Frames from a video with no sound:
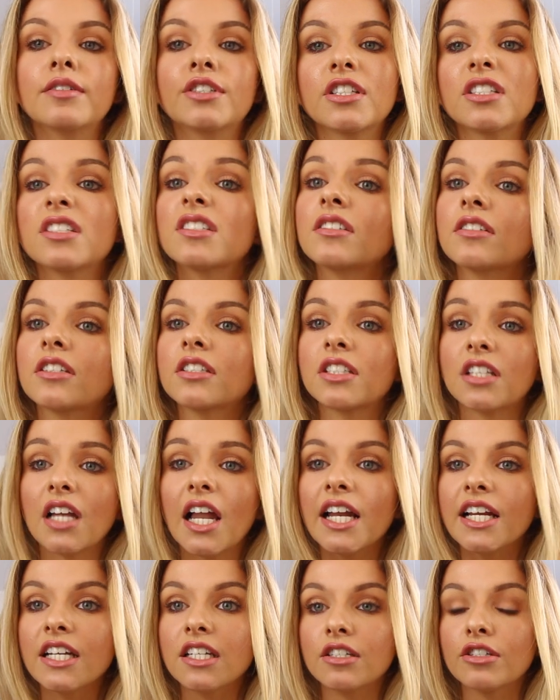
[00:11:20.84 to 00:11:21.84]
just
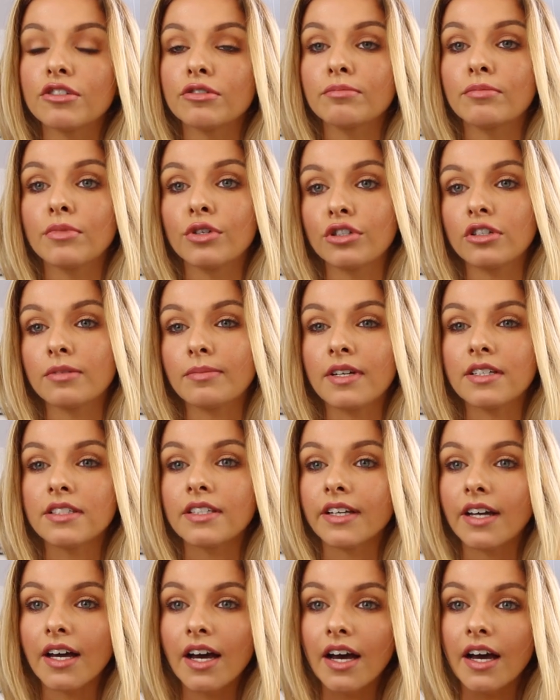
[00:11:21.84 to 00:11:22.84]
slightly more
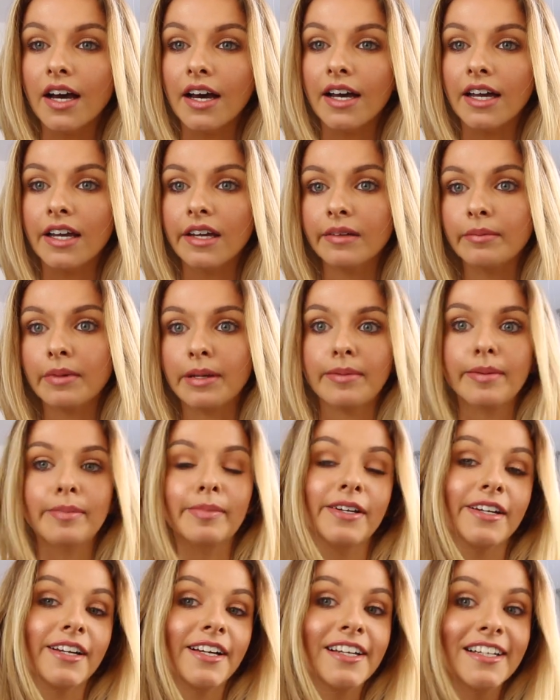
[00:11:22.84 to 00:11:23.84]
dramatic eye, maybe a
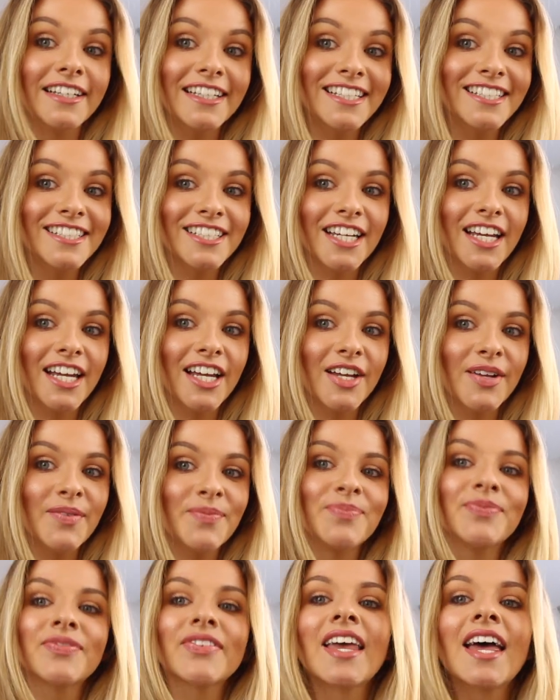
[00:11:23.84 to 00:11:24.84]
bit of glitter.
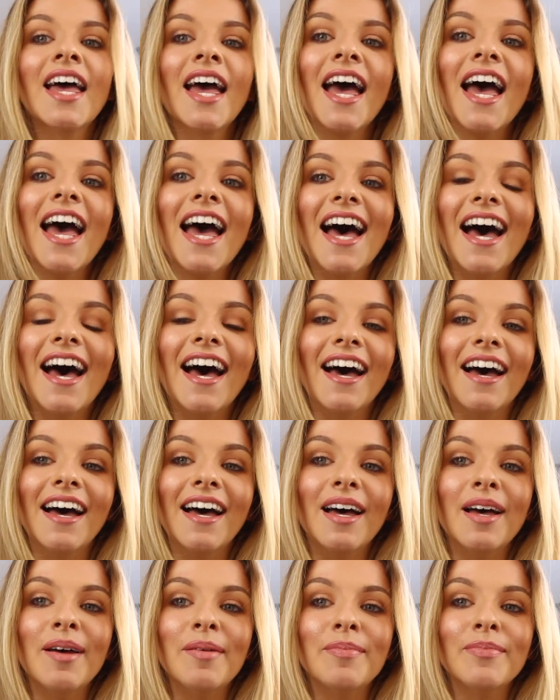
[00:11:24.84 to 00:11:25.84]

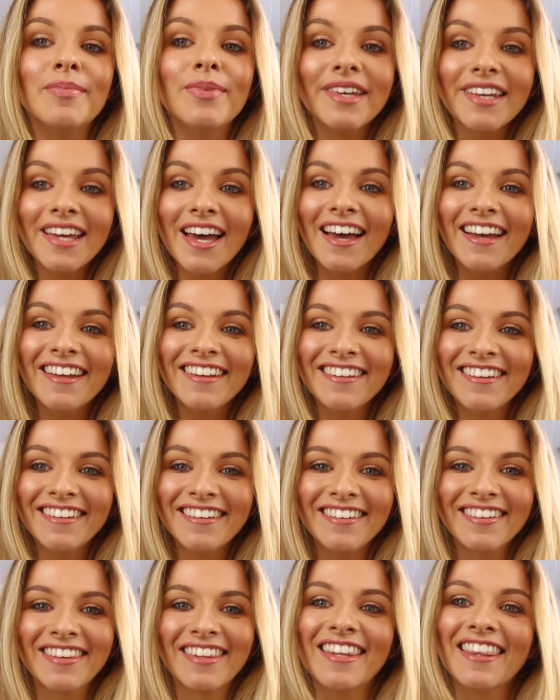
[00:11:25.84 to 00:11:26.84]
But yeah,
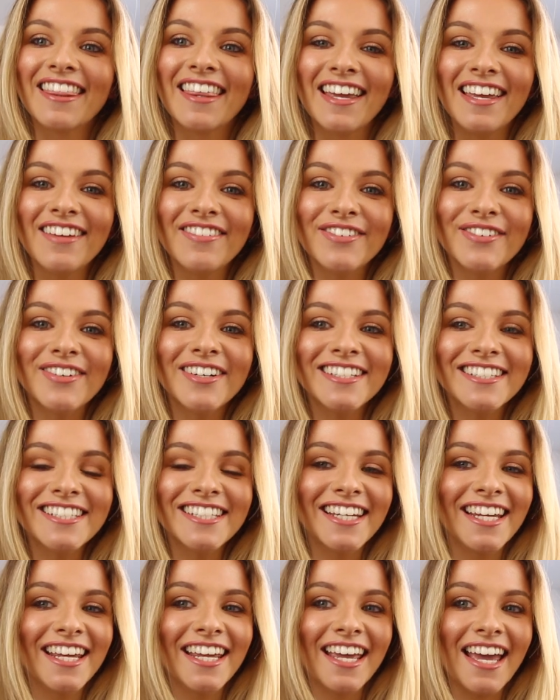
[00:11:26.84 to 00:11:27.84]
thank you for
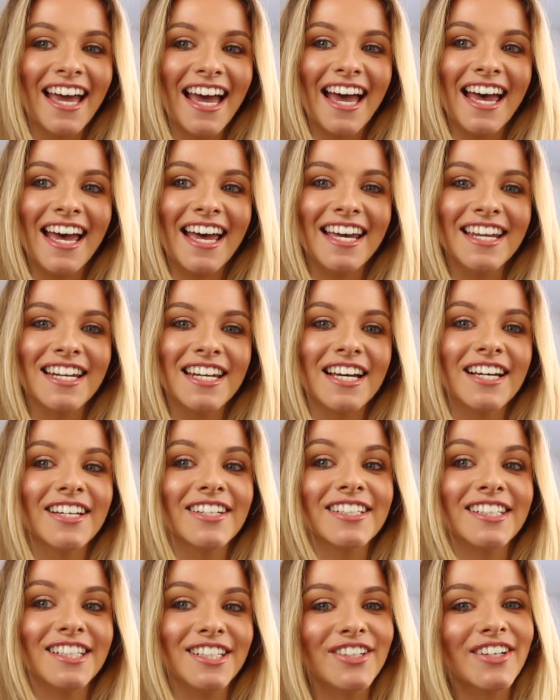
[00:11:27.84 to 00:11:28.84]
watching, and
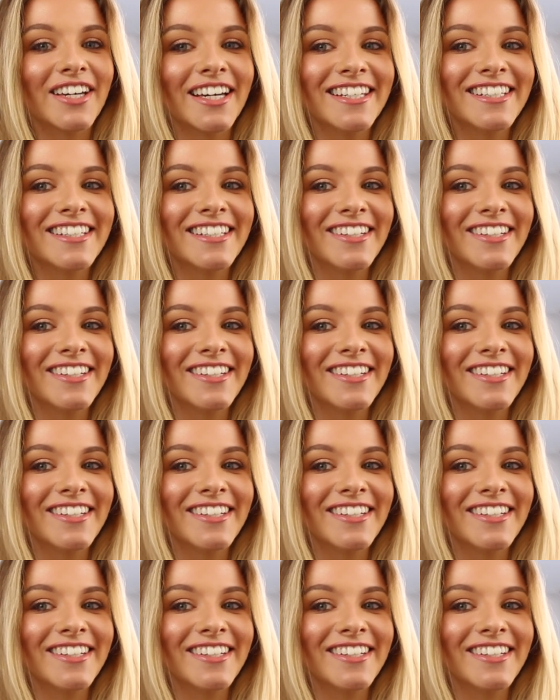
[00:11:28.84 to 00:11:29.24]
I'll see you guys